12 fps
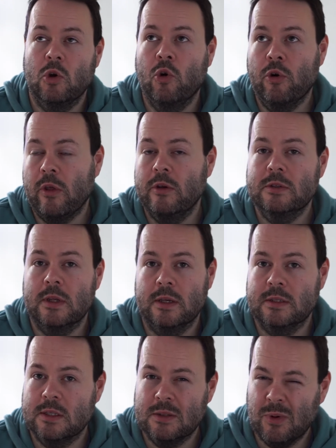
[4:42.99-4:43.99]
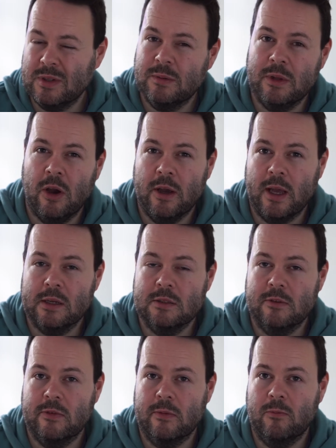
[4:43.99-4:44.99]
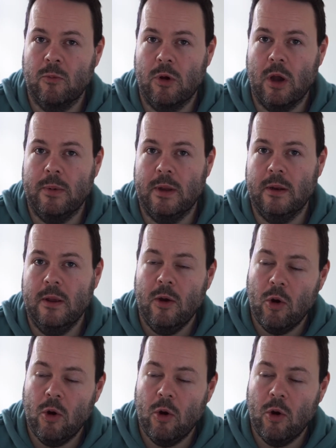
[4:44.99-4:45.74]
all of those things, this is where some of the iCache stuff will come in,